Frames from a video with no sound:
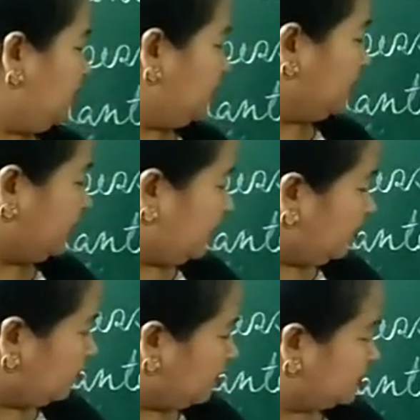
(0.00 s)

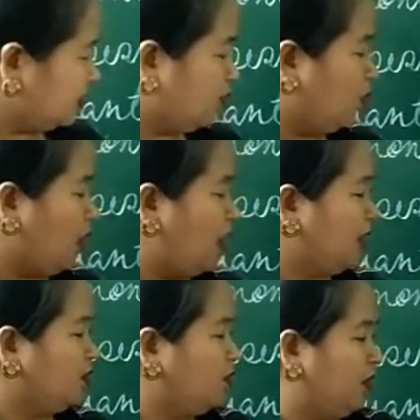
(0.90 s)
Okay, what's a
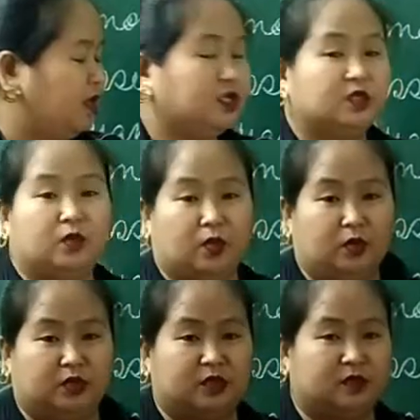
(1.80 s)
what, which,
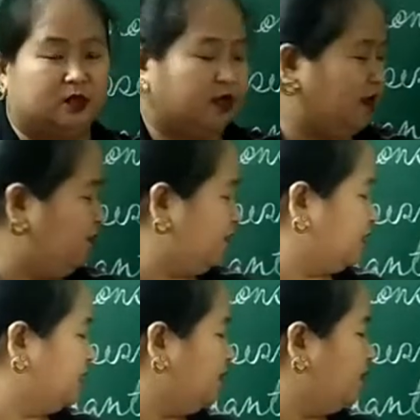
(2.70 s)
whose. Okay, for
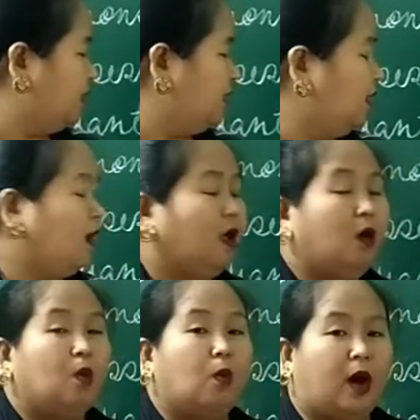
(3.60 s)
example,
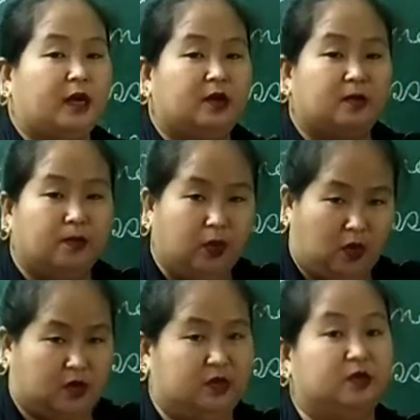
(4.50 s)
what
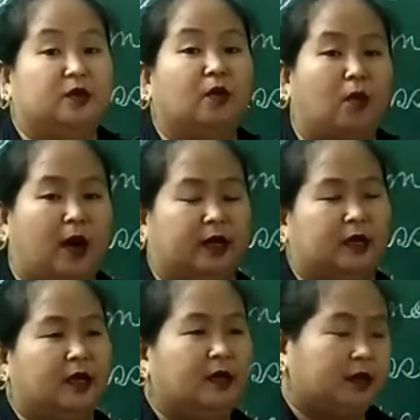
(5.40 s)
book do you want?
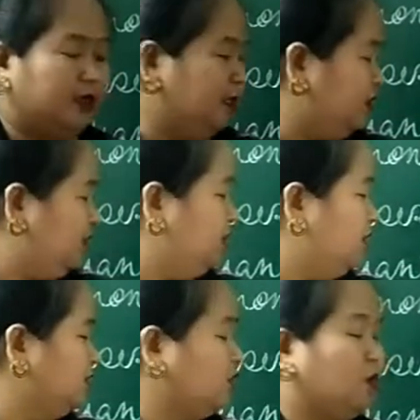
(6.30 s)
Okay,
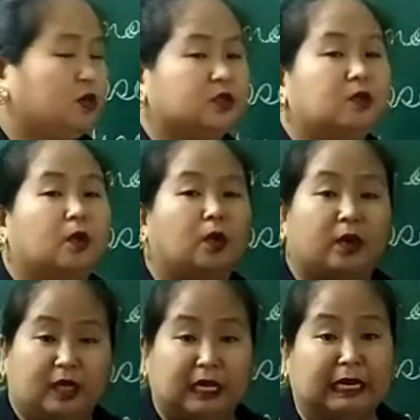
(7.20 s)
determiners always go
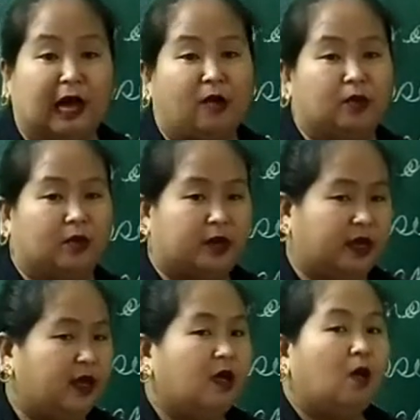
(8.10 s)
with a noun.
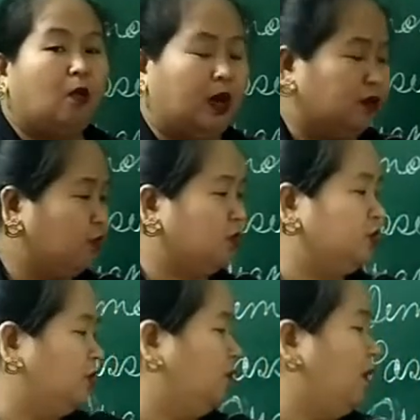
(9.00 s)
Okay, what book do
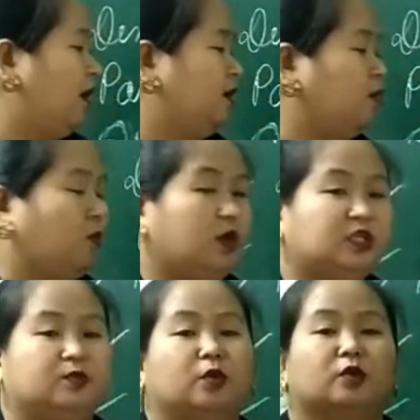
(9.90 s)
you want?
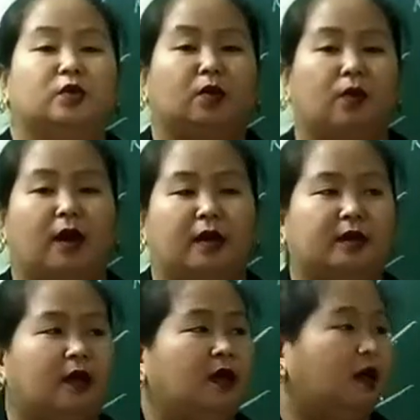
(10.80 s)
Which book do you want?